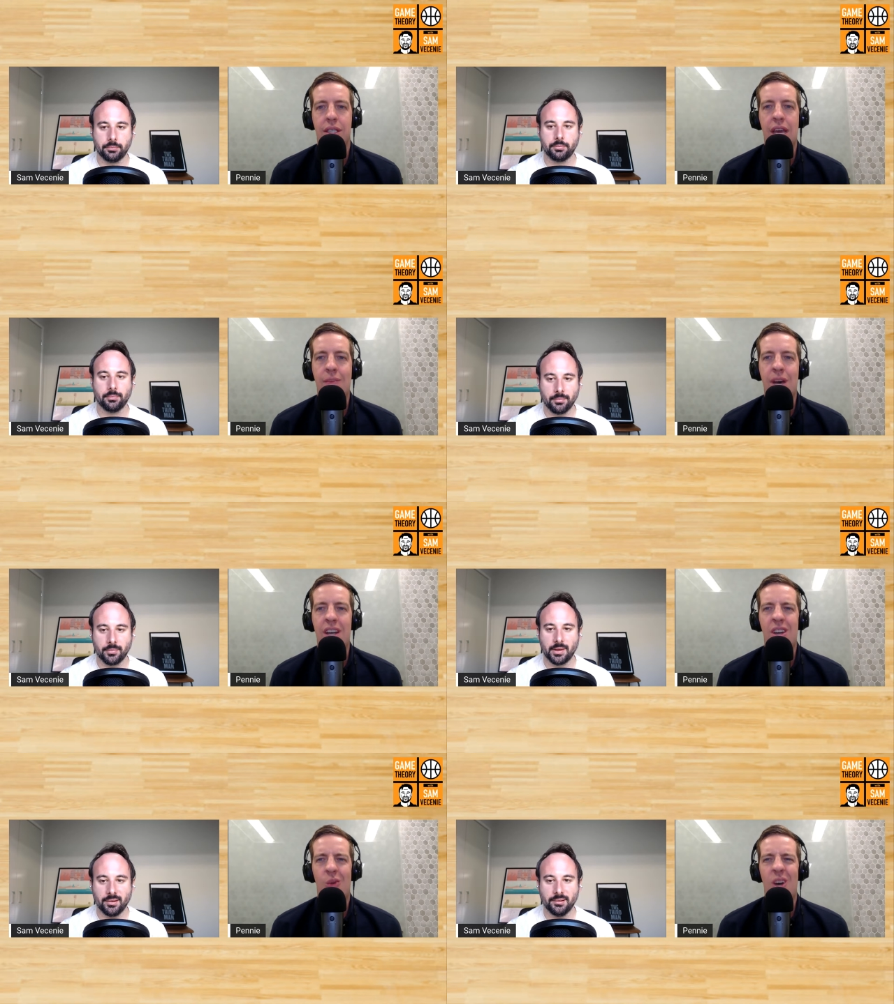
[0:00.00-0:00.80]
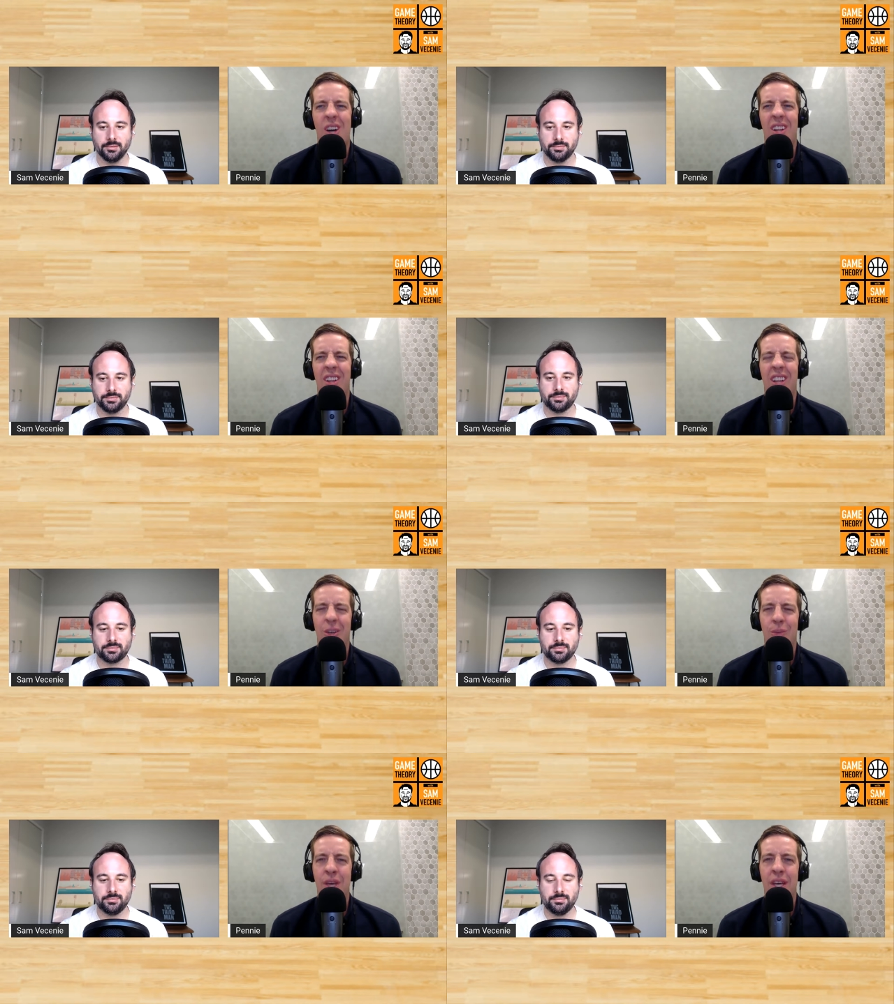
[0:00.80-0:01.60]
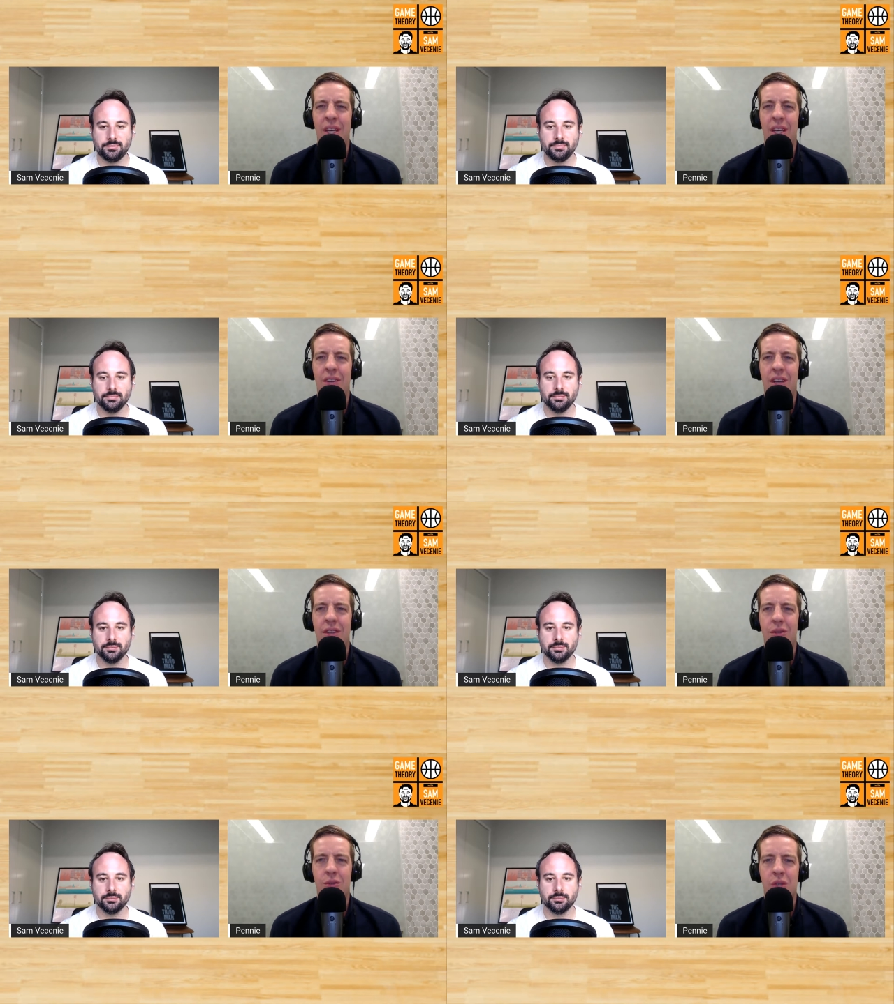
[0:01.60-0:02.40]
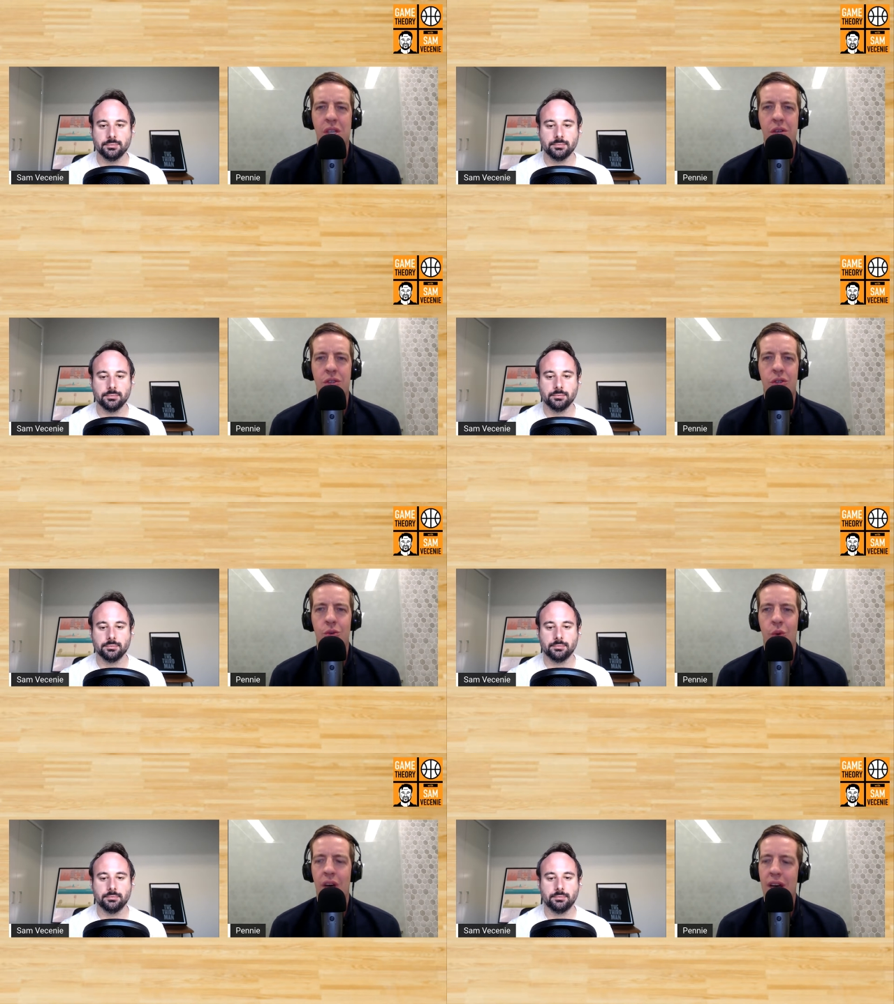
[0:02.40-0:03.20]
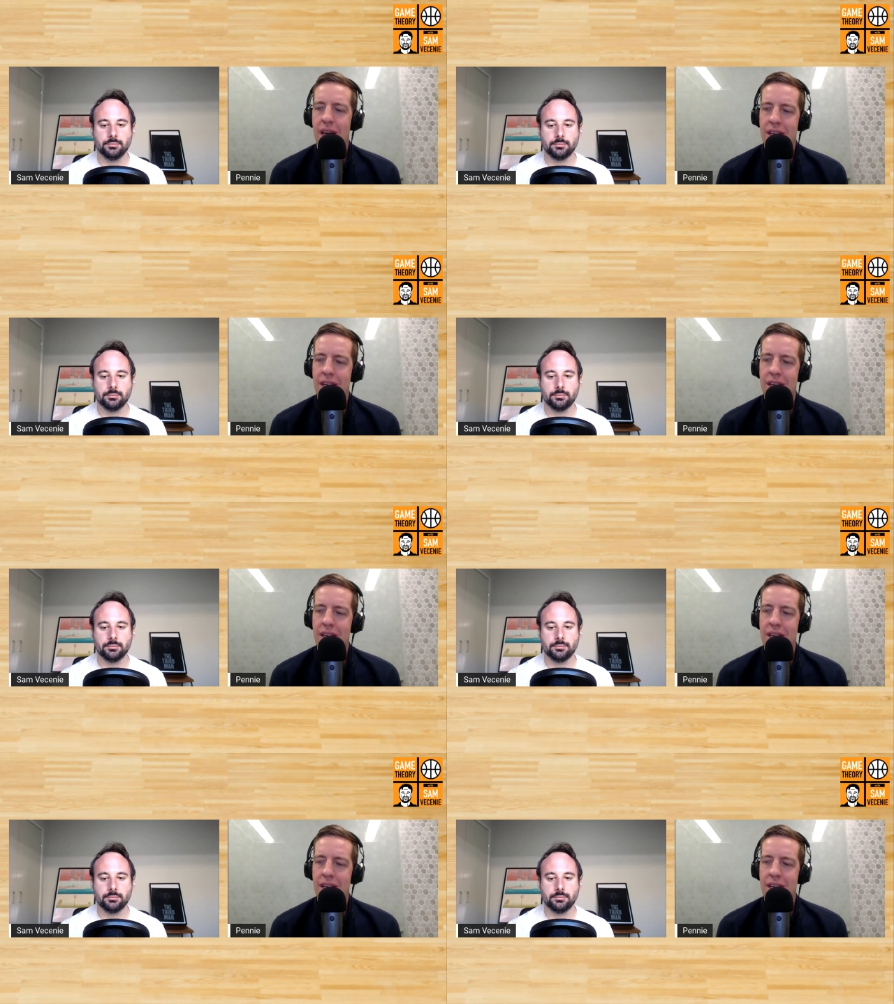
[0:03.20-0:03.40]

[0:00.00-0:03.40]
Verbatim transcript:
Speaker 1: came out of nowhere a little bit. I thought this was a year or two away.